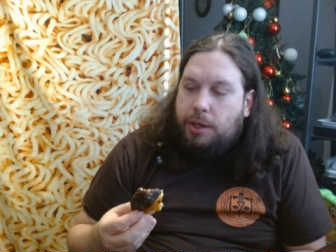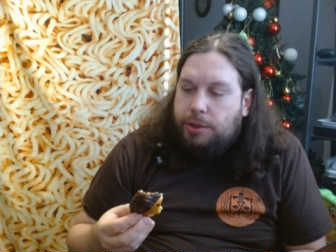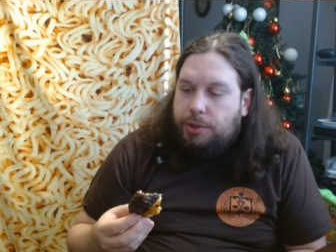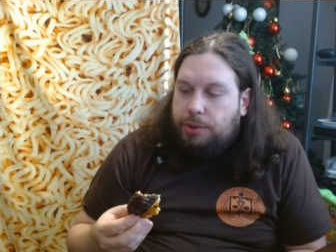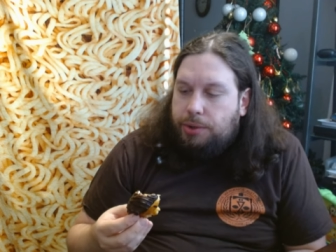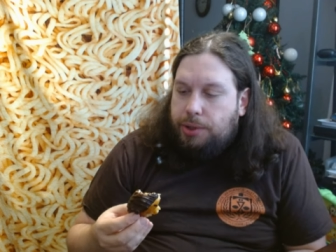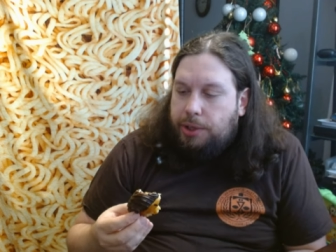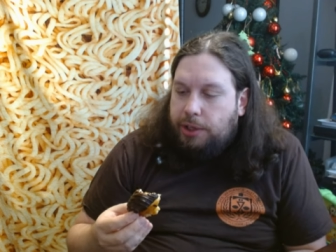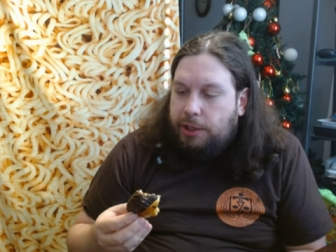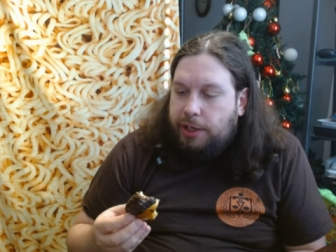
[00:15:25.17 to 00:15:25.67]

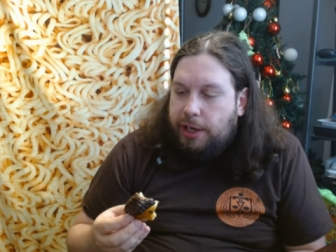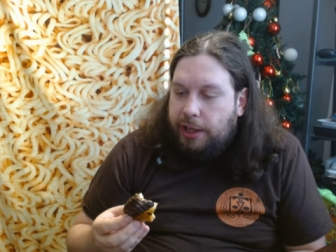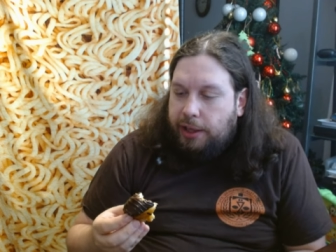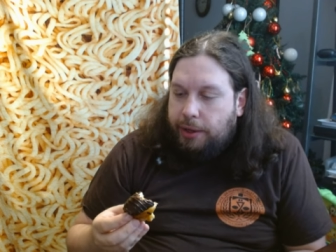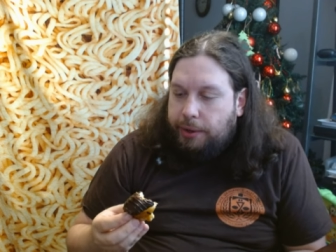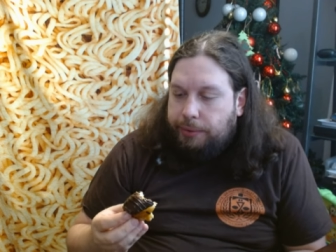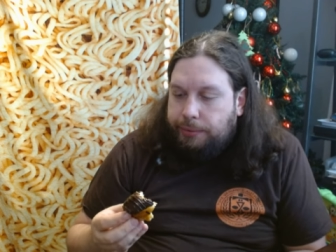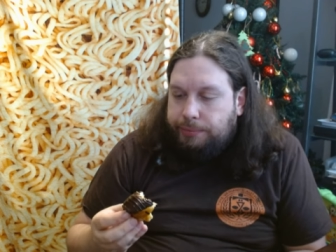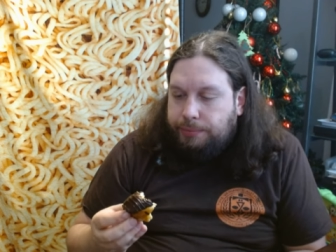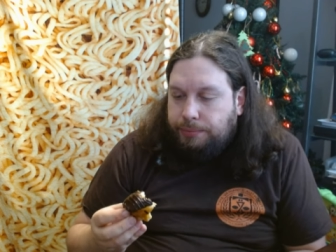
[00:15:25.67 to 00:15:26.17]
custardy
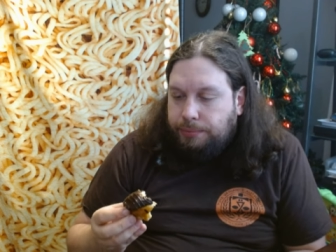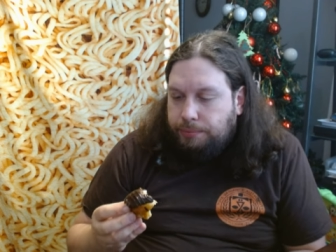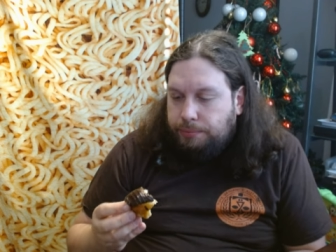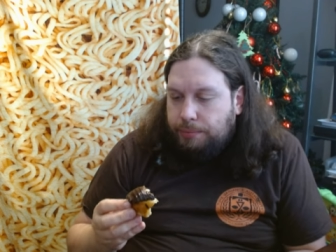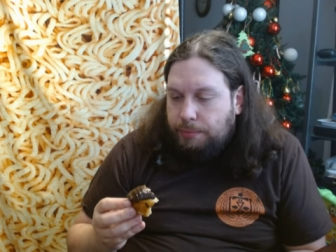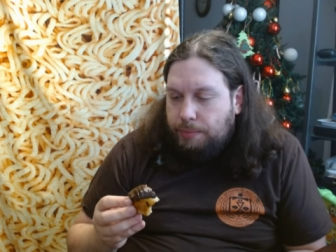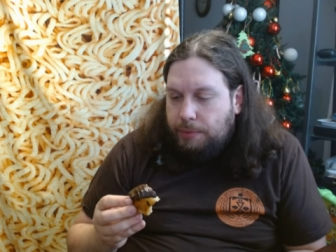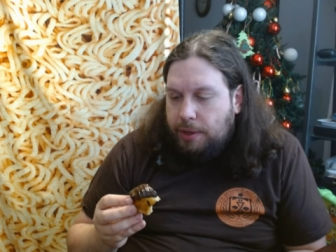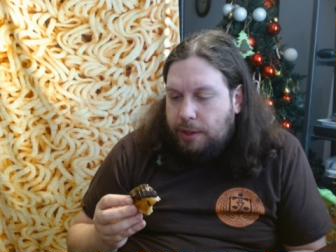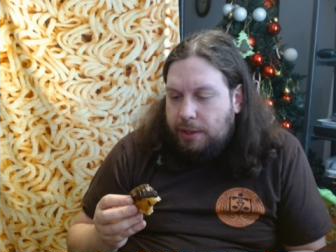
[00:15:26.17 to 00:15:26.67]
yellow.
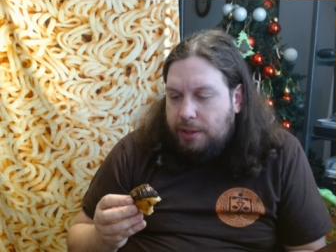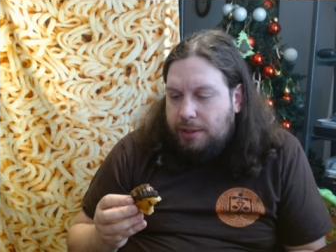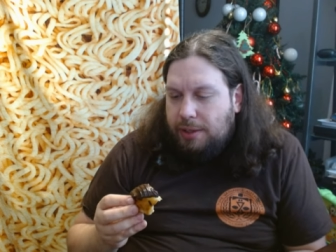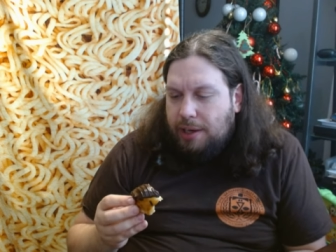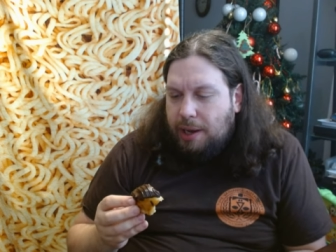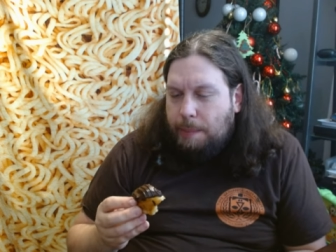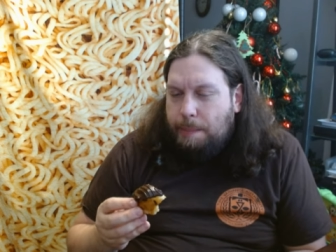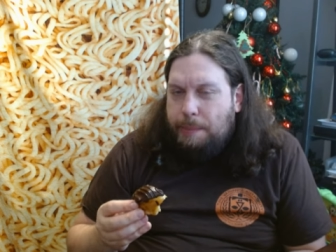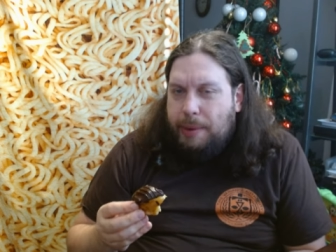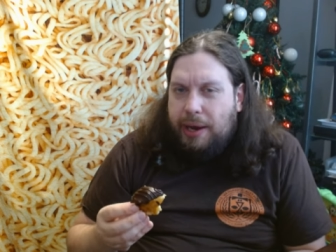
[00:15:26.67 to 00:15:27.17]

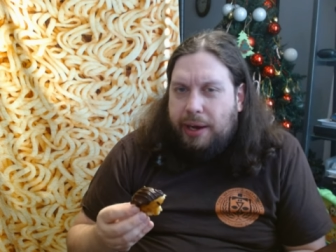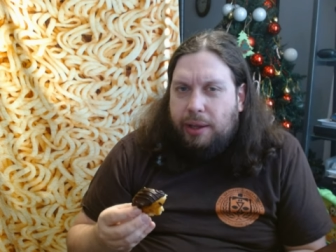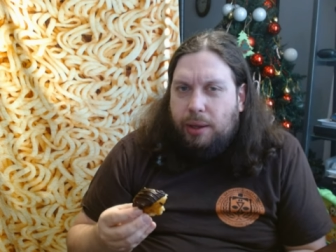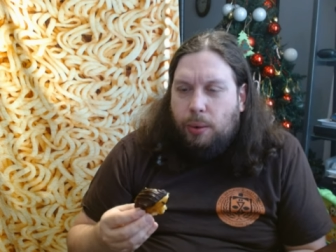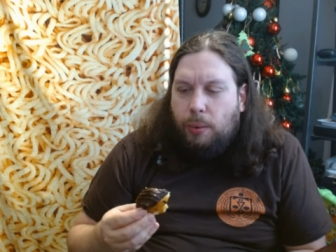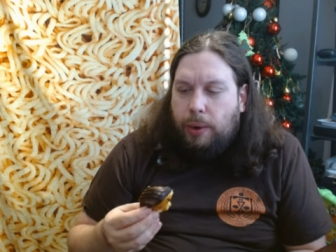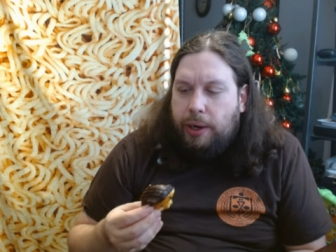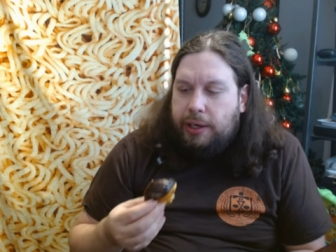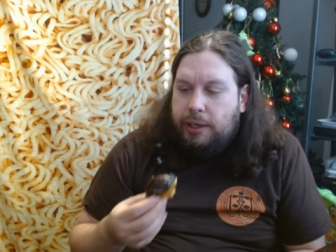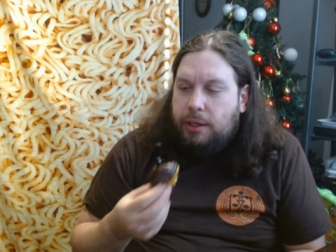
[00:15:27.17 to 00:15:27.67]
And this is like a
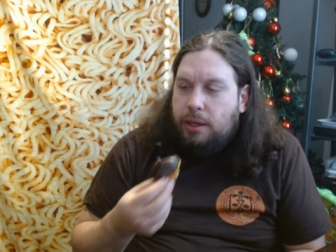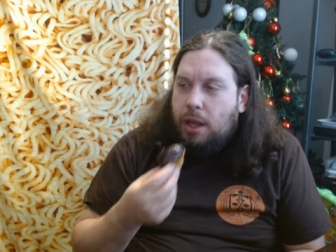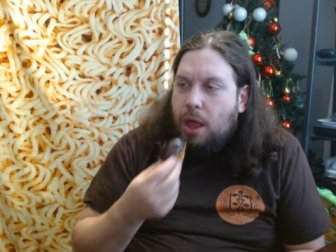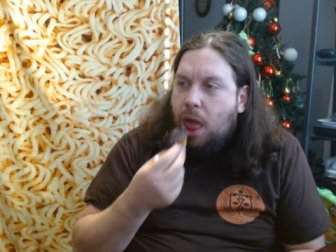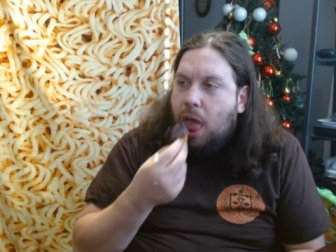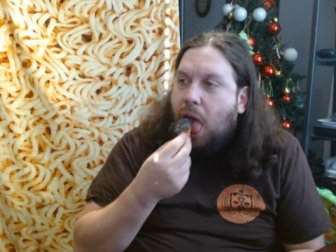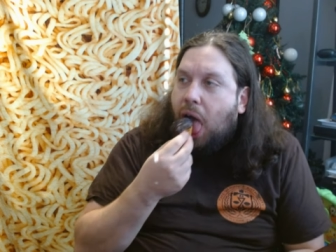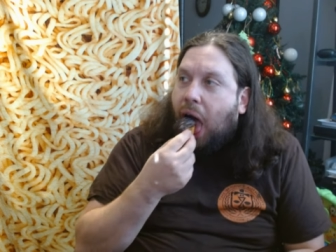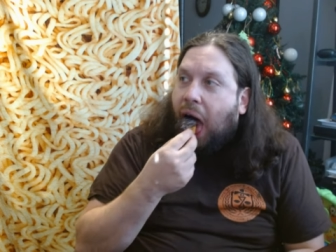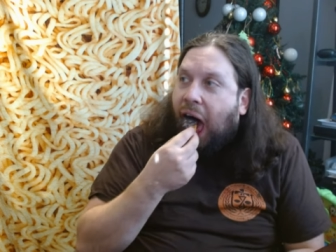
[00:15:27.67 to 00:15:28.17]
pale white.
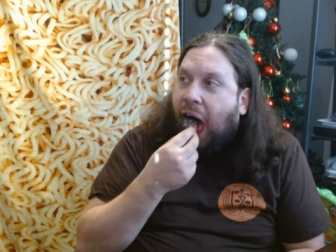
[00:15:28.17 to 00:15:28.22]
